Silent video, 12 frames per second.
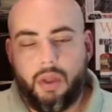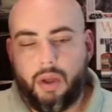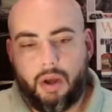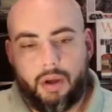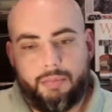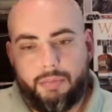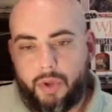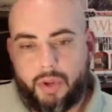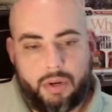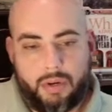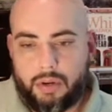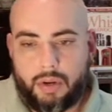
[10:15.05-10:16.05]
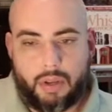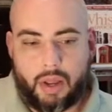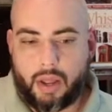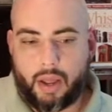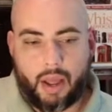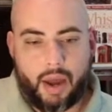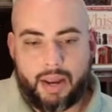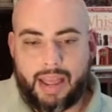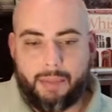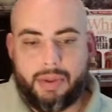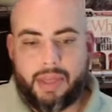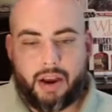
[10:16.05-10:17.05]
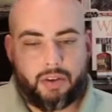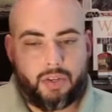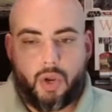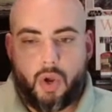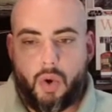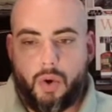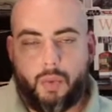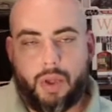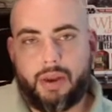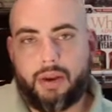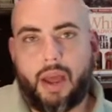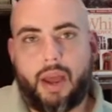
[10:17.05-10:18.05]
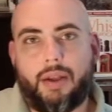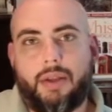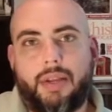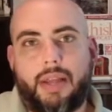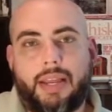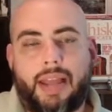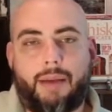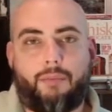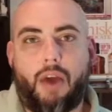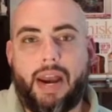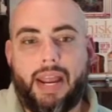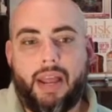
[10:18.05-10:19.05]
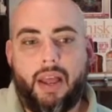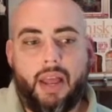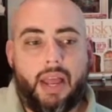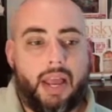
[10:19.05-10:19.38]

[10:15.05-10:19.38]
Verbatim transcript: Um, you can kind of get me there too, and we can kind of get ready.